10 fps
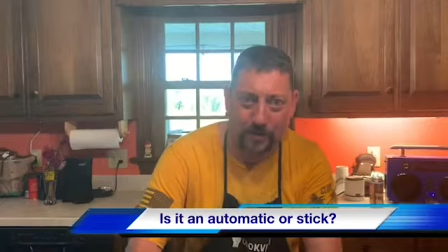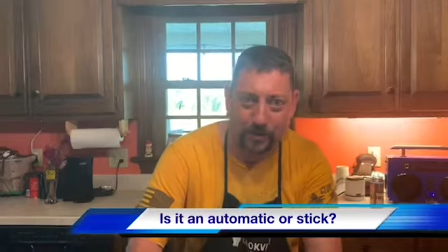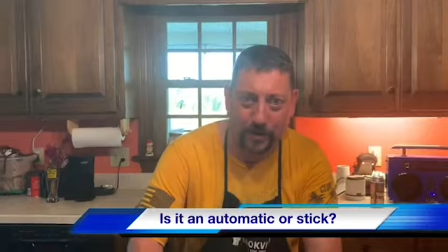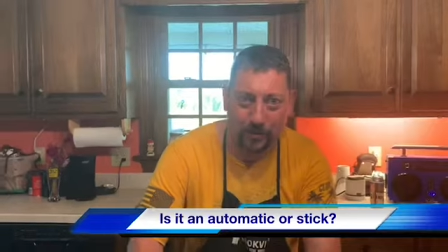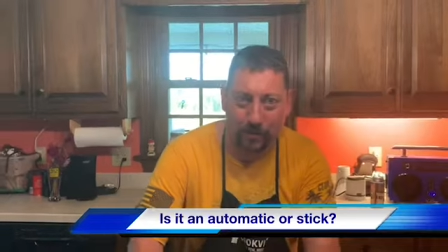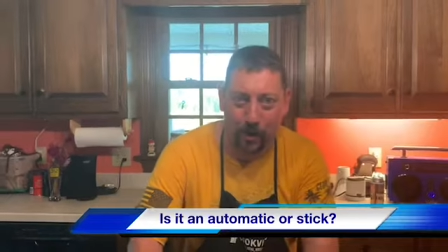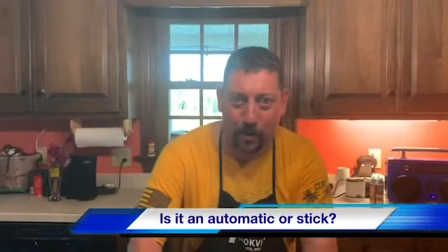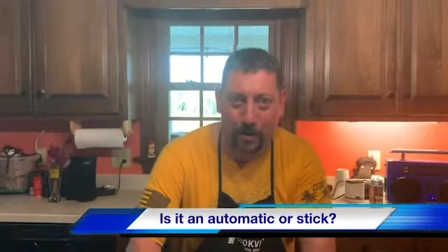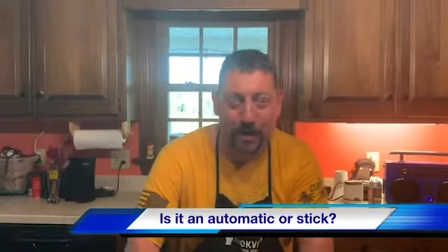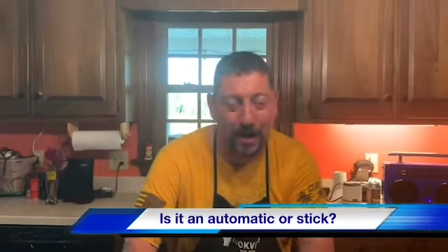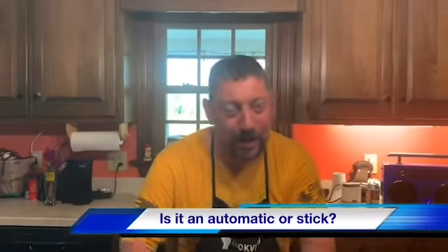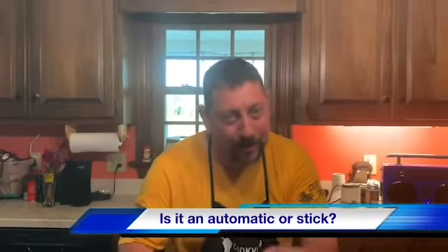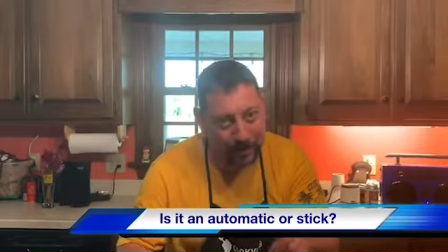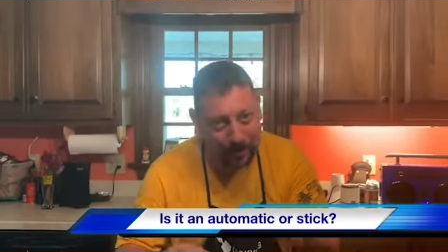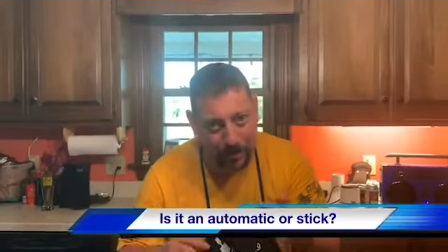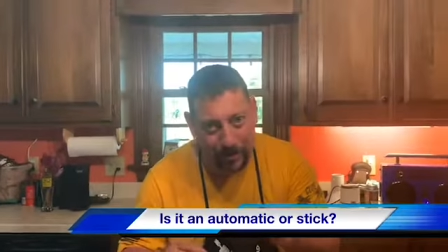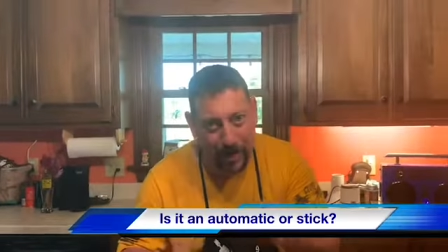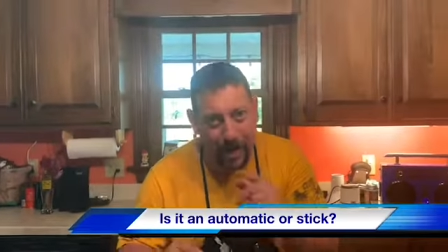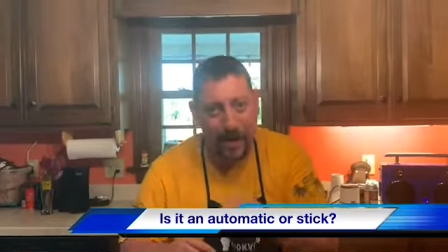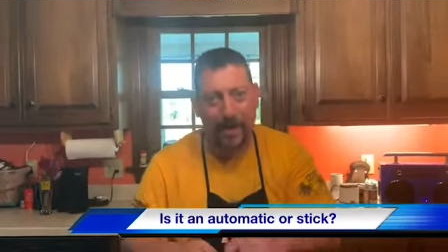stuff going because
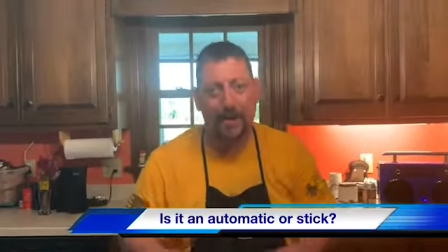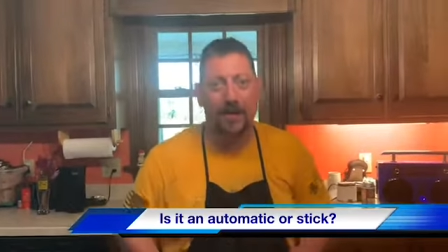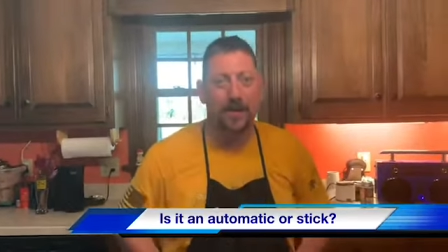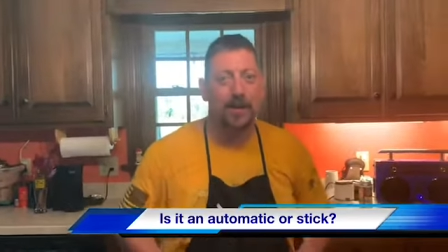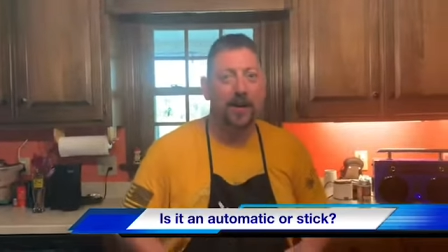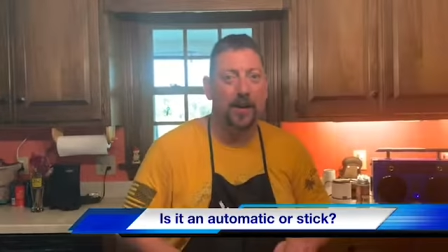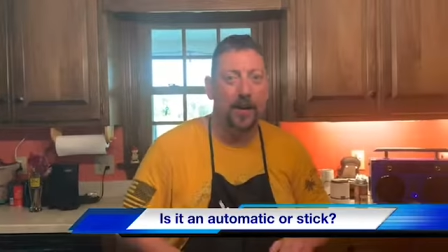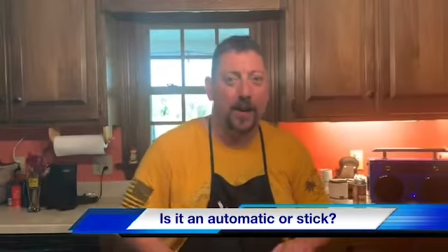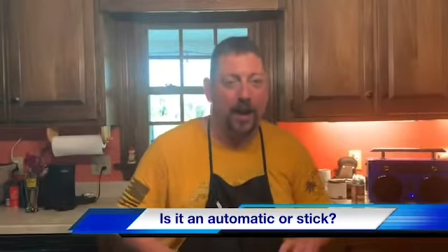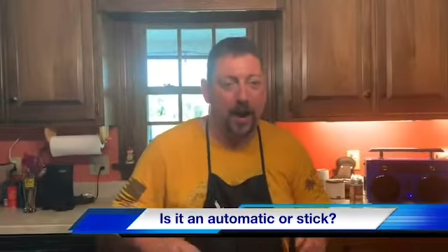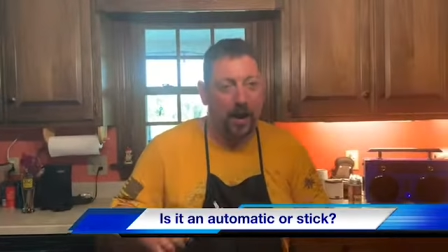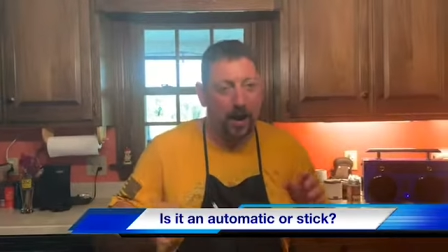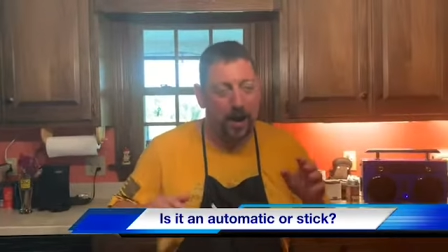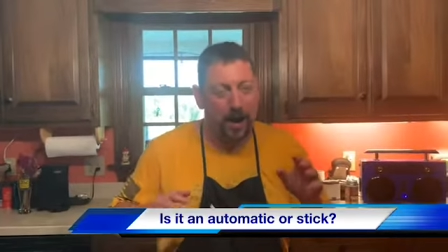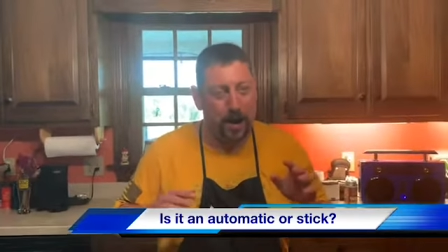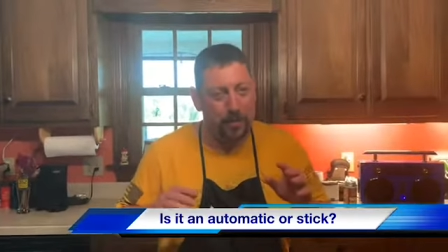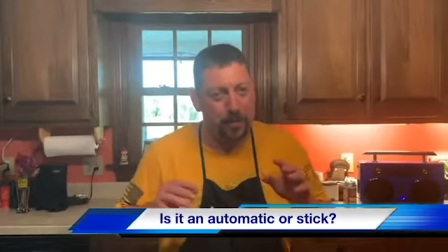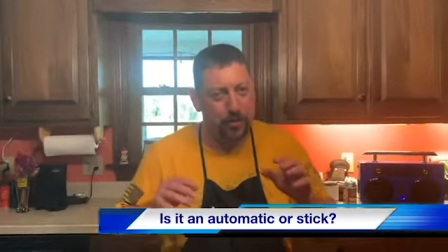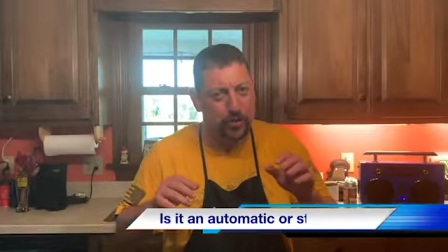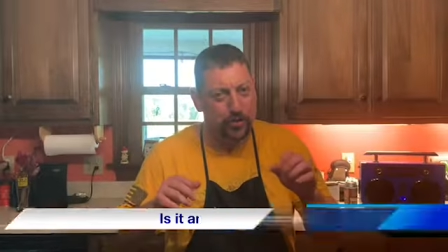today I'm
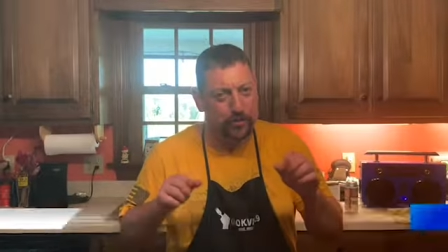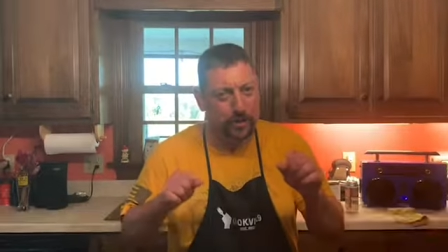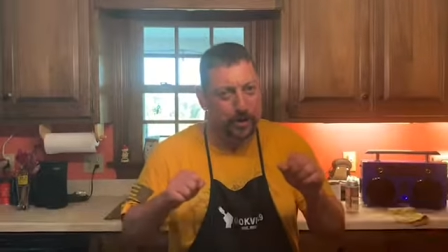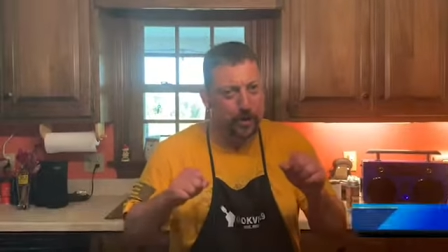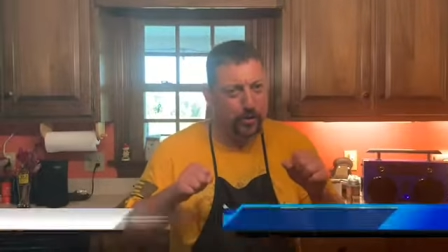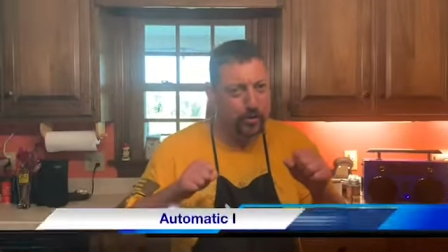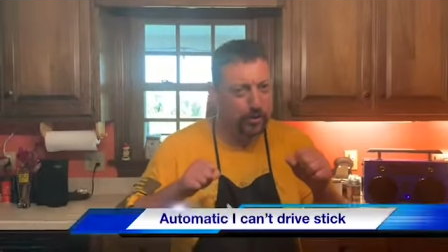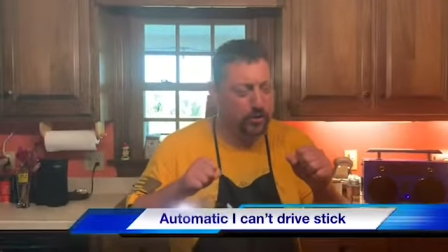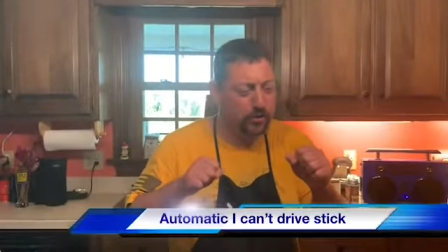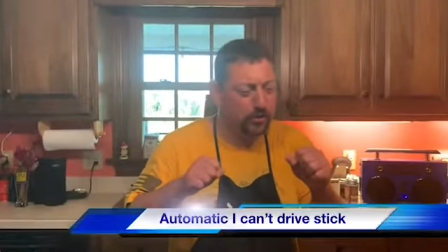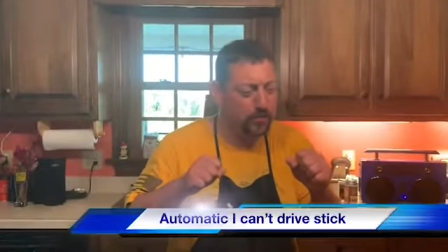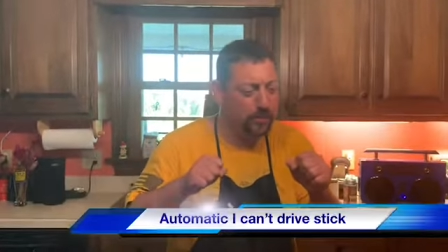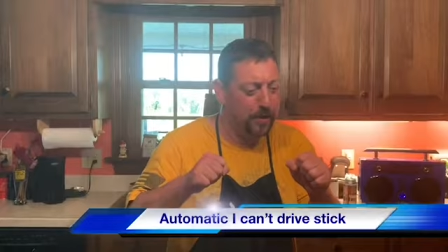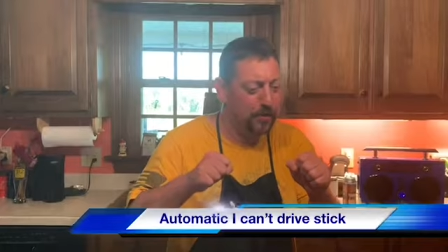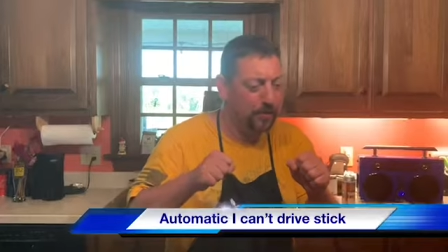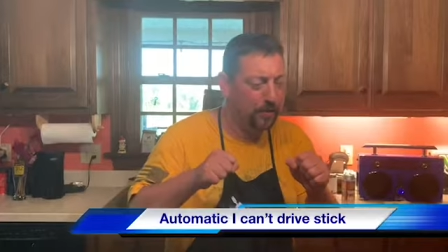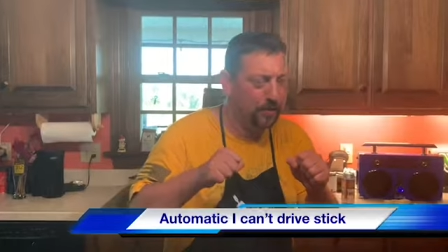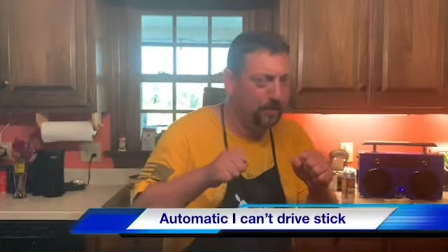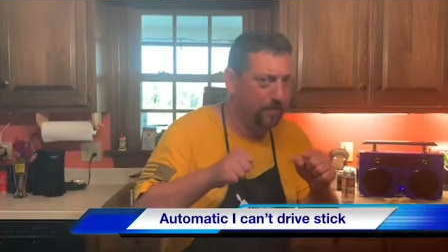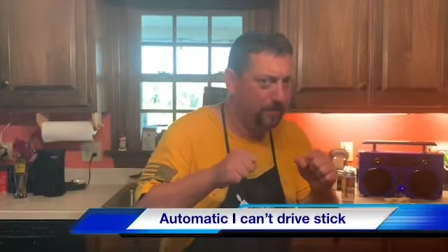going to shift gears just a smidge,
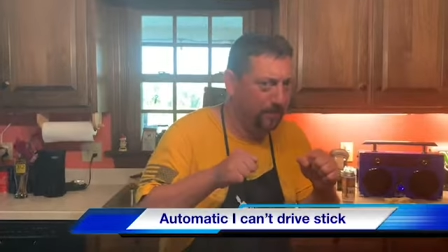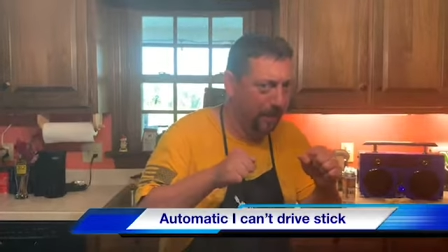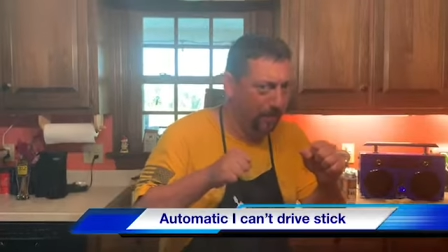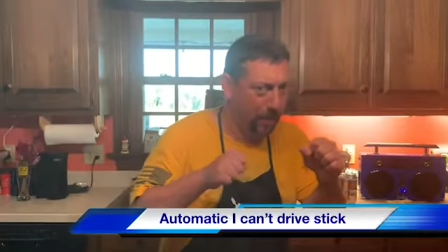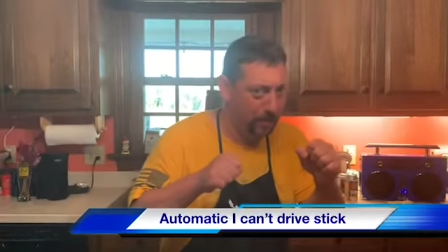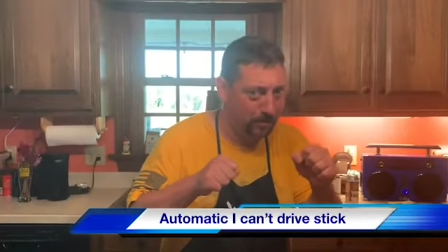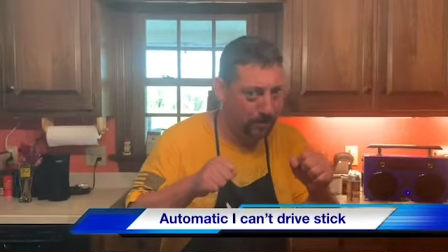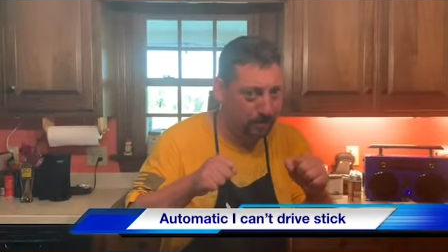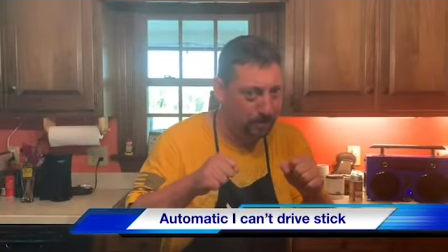not much.